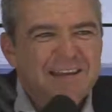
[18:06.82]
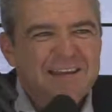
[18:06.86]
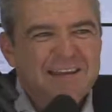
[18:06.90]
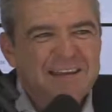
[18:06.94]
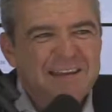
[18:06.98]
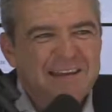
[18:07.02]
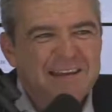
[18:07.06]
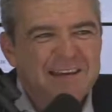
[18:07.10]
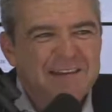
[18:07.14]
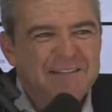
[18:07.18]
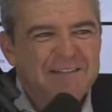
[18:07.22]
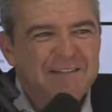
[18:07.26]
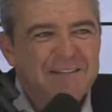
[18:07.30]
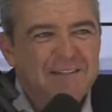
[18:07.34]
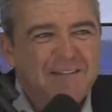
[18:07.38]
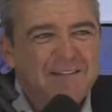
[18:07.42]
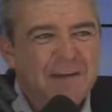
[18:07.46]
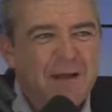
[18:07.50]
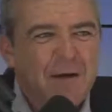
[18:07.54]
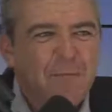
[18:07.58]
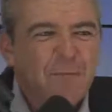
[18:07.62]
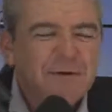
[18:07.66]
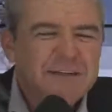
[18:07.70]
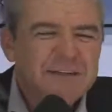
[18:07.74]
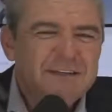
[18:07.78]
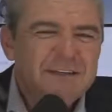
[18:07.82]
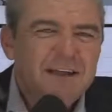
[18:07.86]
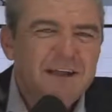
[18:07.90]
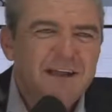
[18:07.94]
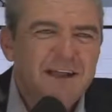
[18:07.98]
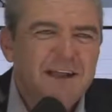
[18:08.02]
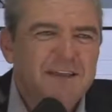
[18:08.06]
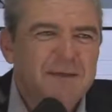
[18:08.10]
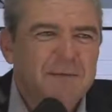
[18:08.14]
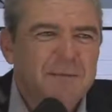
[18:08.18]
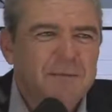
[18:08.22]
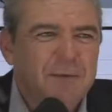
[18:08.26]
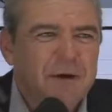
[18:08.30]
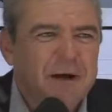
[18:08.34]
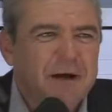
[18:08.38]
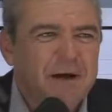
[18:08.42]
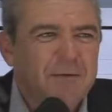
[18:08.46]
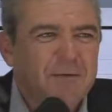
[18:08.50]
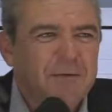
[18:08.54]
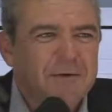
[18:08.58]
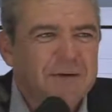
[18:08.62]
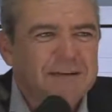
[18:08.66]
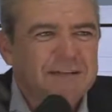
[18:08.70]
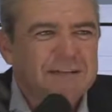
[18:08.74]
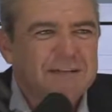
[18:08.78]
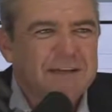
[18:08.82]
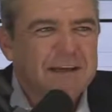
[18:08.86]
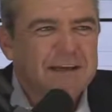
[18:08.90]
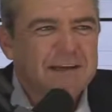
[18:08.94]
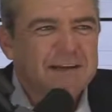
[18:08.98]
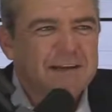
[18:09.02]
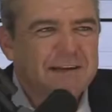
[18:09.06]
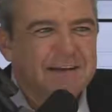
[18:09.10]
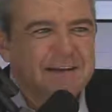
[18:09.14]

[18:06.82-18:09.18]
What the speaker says: Yeah. I wish I had the power to say, look